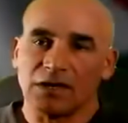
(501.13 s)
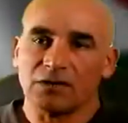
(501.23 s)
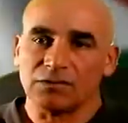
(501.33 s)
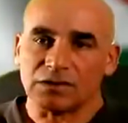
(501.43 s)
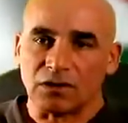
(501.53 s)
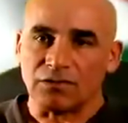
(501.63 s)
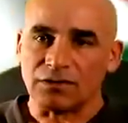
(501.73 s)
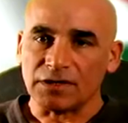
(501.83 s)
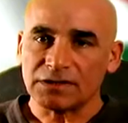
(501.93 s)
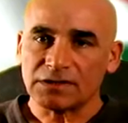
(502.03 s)
together with all
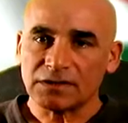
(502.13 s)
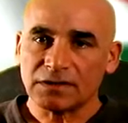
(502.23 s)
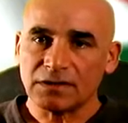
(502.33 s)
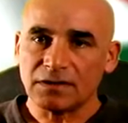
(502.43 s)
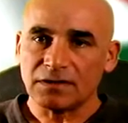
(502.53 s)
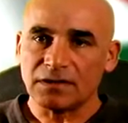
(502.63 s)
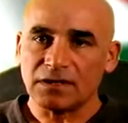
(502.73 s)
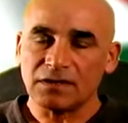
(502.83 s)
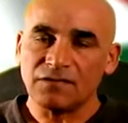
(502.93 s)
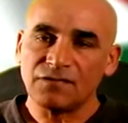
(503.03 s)
of this,
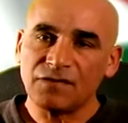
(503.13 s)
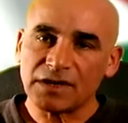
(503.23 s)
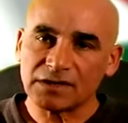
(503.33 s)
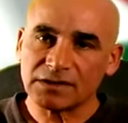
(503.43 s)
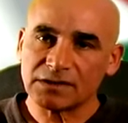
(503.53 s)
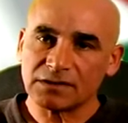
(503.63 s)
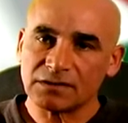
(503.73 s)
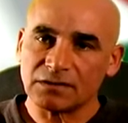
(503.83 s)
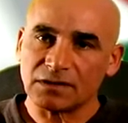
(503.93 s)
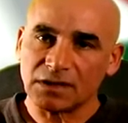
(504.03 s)
the
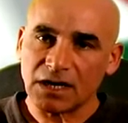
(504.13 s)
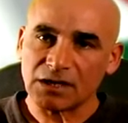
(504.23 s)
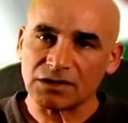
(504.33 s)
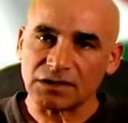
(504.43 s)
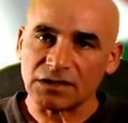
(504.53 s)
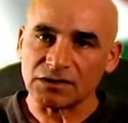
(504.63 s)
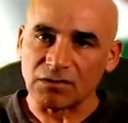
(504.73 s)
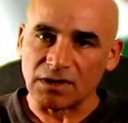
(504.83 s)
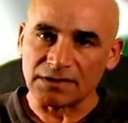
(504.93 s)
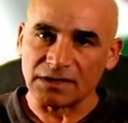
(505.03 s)
fix or the catch that
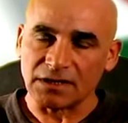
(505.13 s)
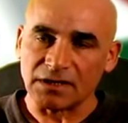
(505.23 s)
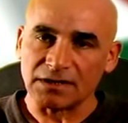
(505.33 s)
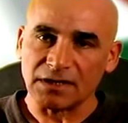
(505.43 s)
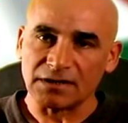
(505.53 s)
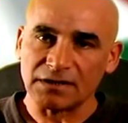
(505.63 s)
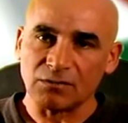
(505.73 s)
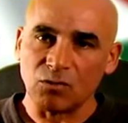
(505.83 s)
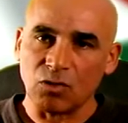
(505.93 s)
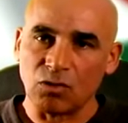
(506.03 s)
Israel is in,
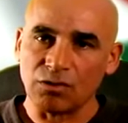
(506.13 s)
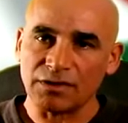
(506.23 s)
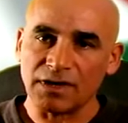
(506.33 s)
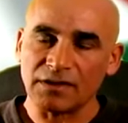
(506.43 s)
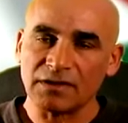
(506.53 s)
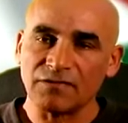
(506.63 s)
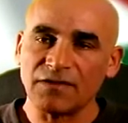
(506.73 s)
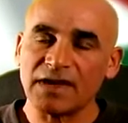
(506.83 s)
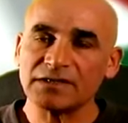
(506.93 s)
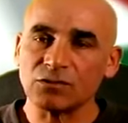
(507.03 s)
and the
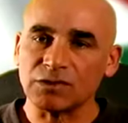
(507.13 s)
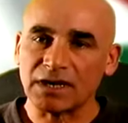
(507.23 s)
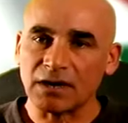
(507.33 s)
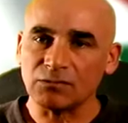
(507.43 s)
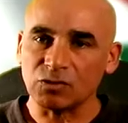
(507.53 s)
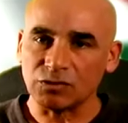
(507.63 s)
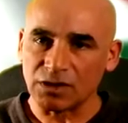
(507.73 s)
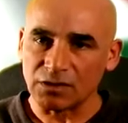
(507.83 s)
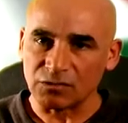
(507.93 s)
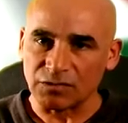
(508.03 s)
faster we come to
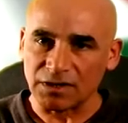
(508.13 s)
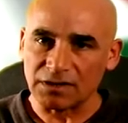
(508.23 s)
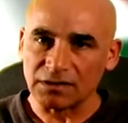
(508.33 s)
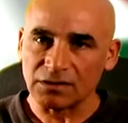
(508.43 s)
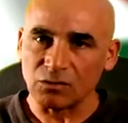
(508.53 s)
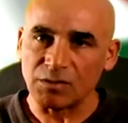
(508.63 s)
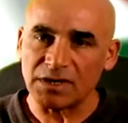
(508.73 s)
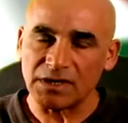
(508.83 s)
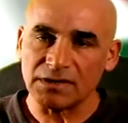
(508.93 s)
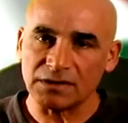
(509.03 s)
terms with it, it will
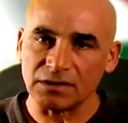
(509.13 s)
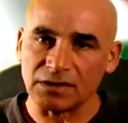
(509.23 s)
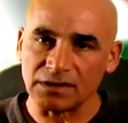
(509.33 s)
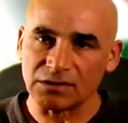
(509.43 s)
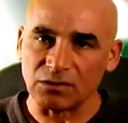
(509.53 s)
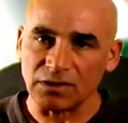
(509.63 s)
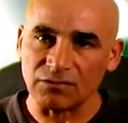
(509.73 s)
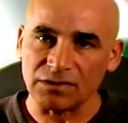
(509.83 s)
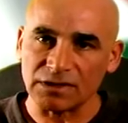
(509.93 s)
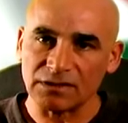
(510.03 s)
be easier it is to
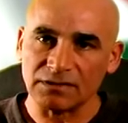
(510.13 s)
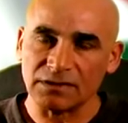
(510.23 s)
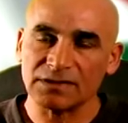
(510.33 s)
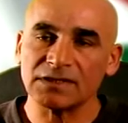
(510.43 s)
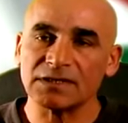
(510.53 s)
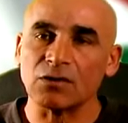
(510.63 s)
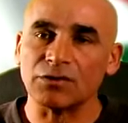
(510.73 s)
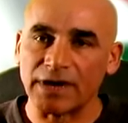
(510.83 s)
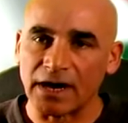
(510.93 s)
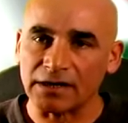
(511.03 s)
live with it. It's
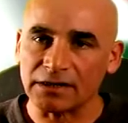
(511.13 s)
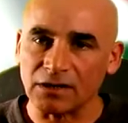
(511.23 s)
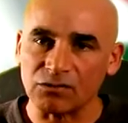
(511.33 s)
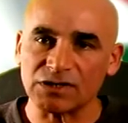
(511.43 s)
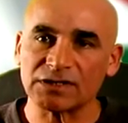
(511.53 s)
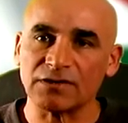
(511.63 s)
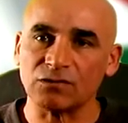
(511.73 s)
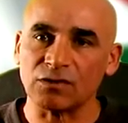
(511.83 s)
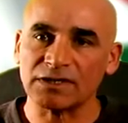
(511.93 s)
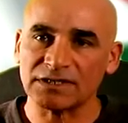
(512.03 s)
our reality, and we just
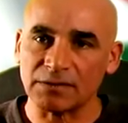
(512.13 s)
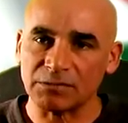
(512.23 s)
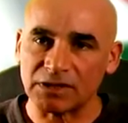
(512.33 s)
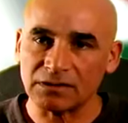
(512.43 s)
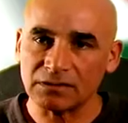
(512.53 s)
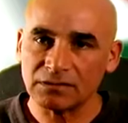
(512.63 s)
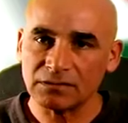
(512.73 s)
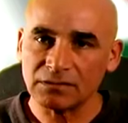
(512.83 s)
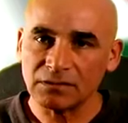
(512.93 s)
have to accept it.